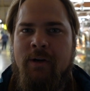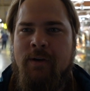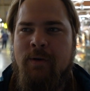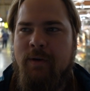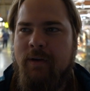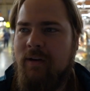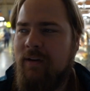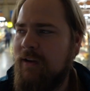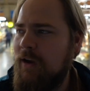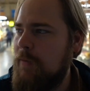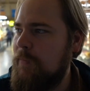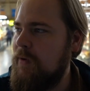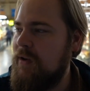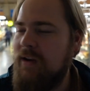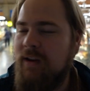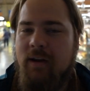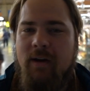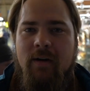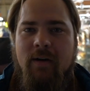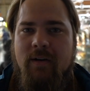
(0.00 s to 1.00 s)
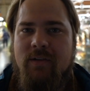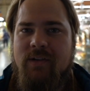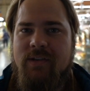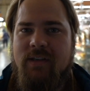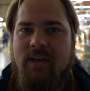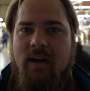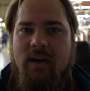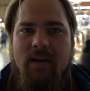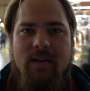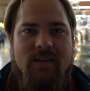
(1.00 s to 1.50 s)
You could come in here,
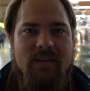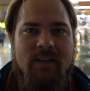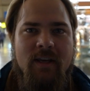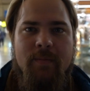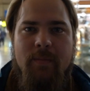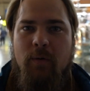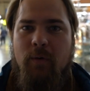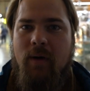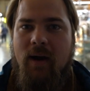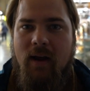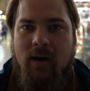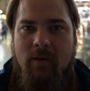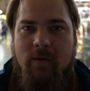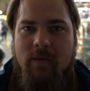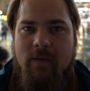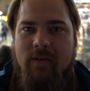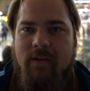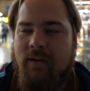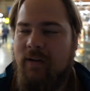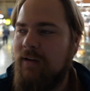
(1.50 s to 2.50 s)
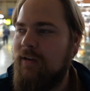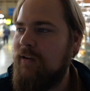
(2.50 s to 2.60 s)
just kind of skim around